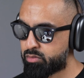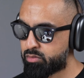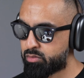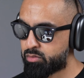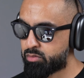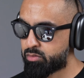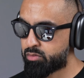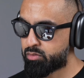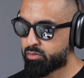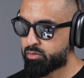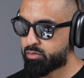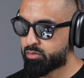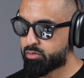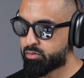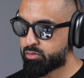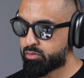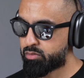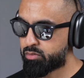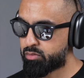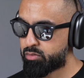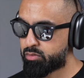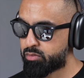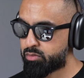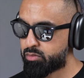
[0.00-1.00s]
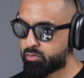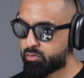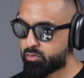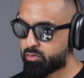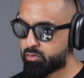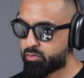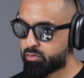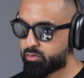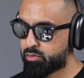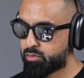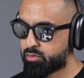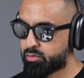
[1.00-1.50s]

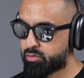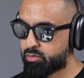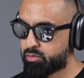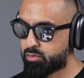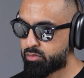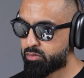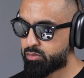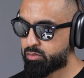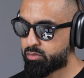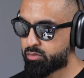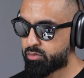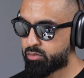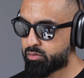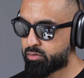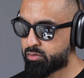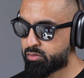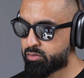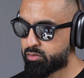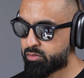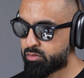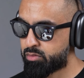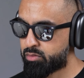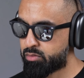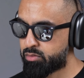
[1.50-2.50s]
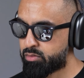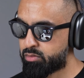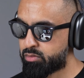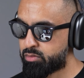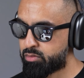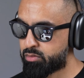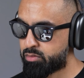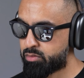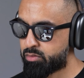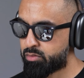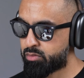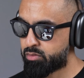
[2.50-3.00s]

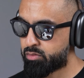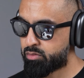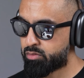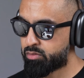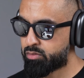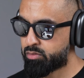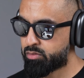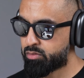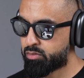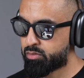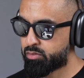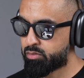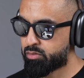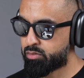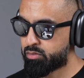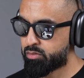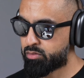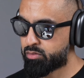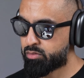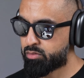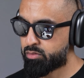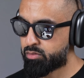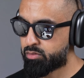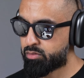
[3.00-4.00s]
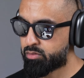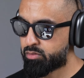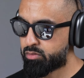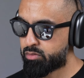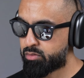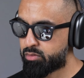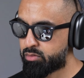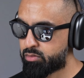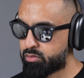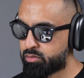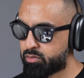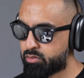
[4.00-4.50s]

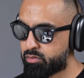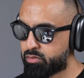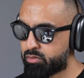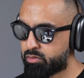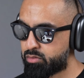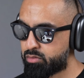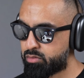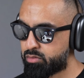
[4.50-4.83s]
[no speech]